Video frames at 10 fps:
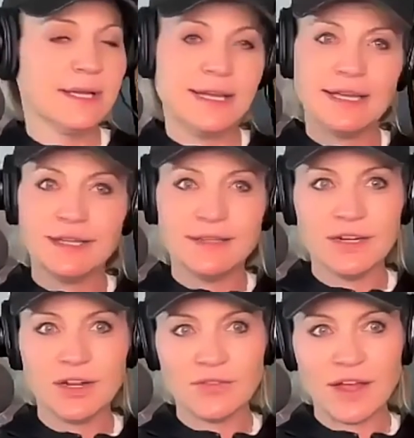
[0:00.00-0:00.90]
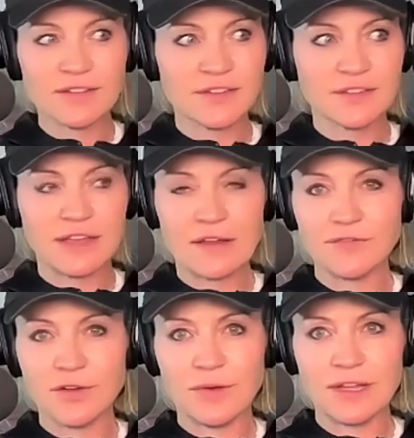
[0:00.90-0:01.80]
And, that doesn't sound like a
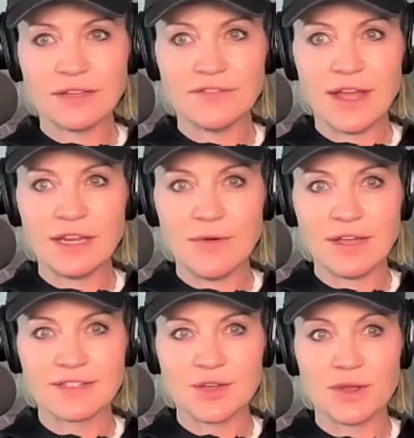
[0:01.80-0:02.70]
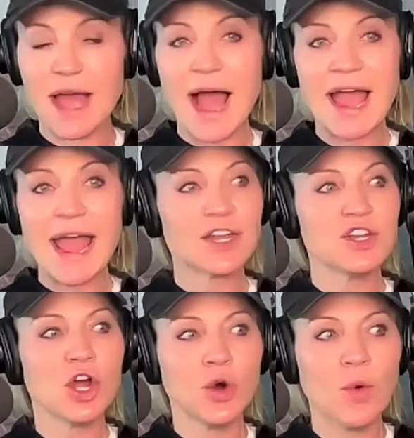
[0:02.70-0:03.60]
fun way to live anyway. So yeah, I had
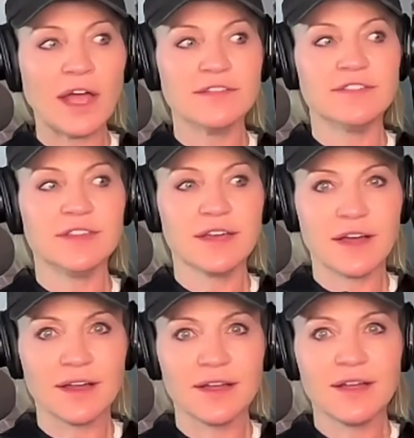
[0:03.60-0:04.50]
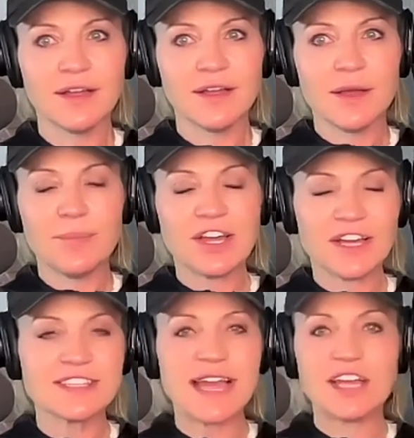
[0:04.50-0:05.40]
no idea,
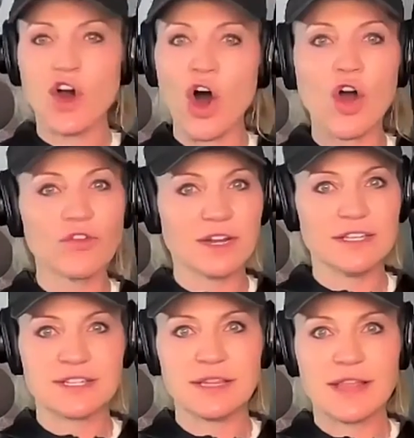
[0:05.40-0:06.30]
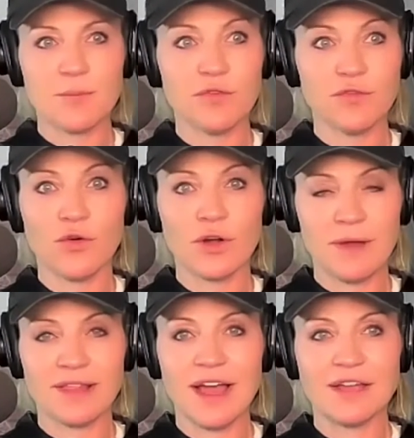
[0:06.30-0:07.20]
because I had already said that before in
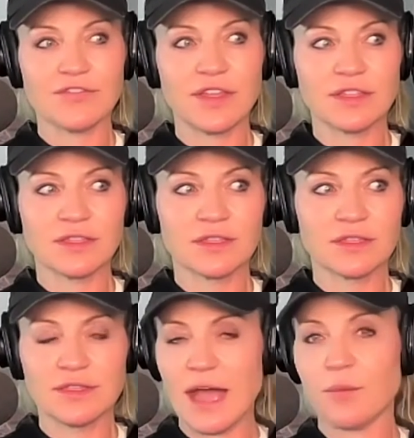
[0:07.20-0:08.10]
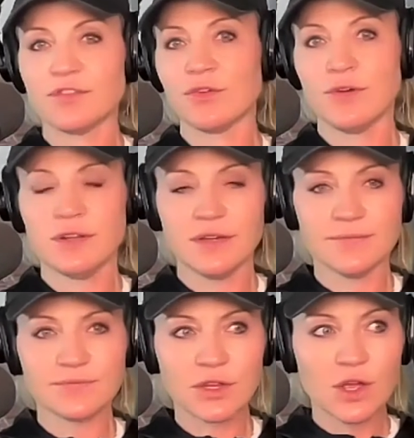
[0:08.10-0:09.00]
my life, that was going
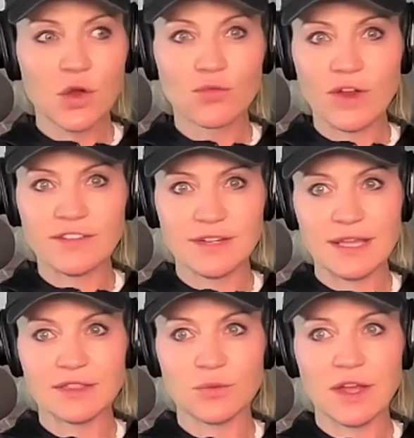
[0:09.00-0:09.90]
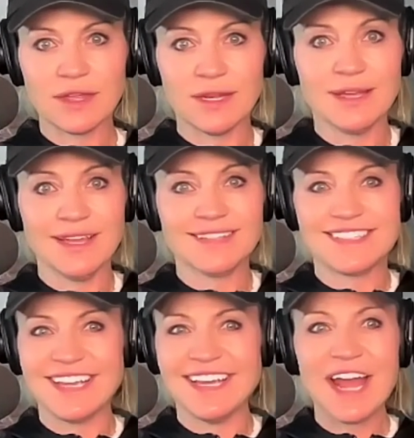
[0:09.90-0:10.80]
to resonate the way that
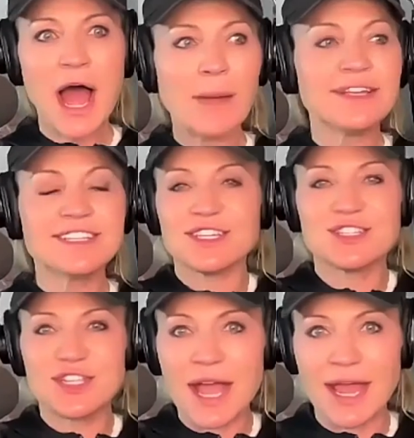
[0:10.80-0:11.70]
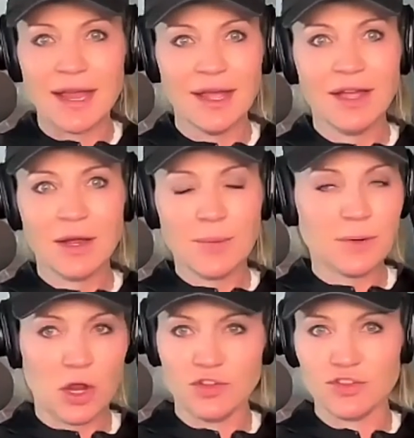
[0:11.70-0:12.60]
it did. mean, to this day,
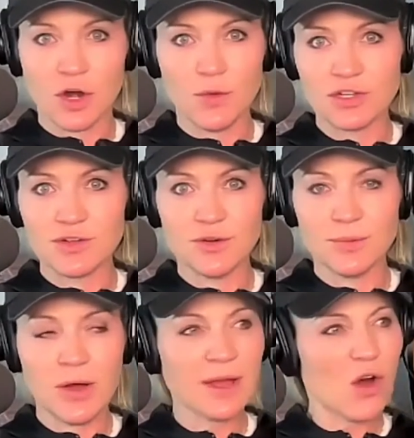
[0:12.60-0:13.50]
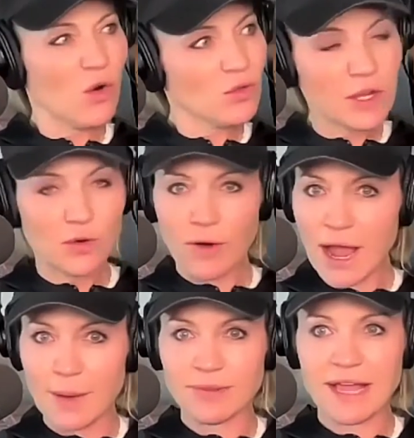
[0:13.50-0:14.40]
people are like, are you watching football? I'm like, holy
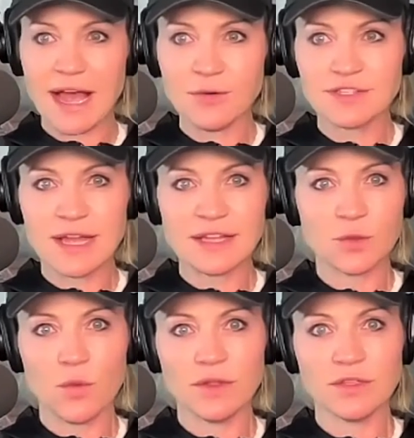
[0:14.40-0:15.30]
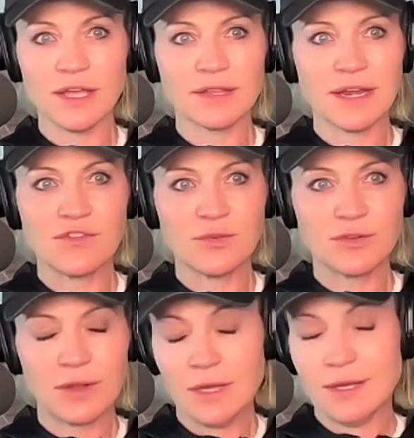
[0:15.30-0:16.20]
crap. Like, how is that the one thing that
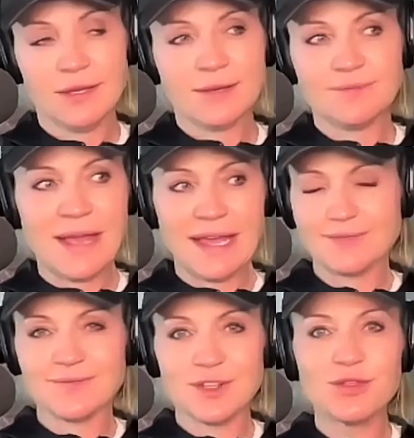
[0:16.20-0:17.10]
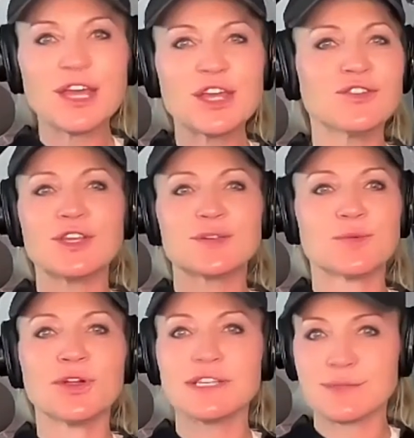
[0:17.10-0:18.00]
everyone, man, you think you say
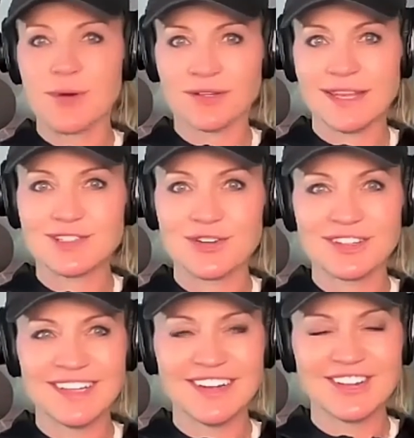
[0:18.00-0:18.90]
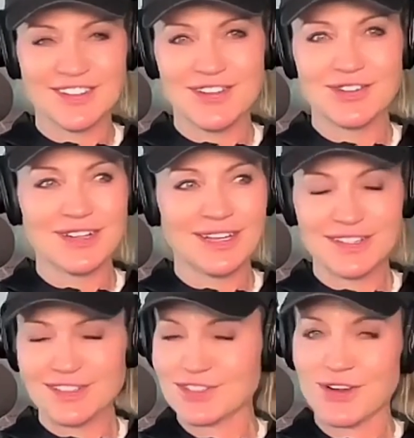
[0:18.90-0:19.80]
some really smart things over the years, and then you realize
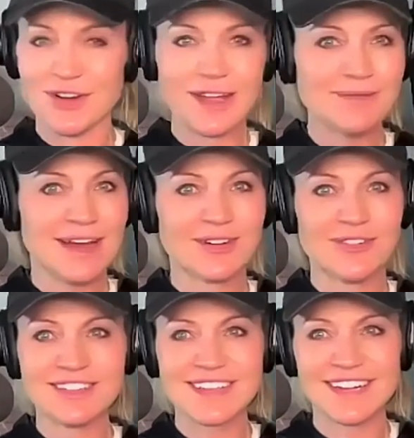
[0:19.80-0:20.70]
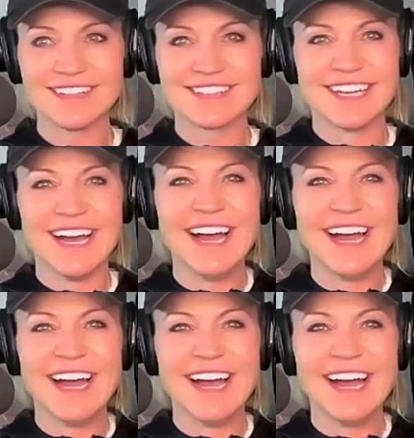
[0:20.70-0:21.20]
it just all came down to one sentence.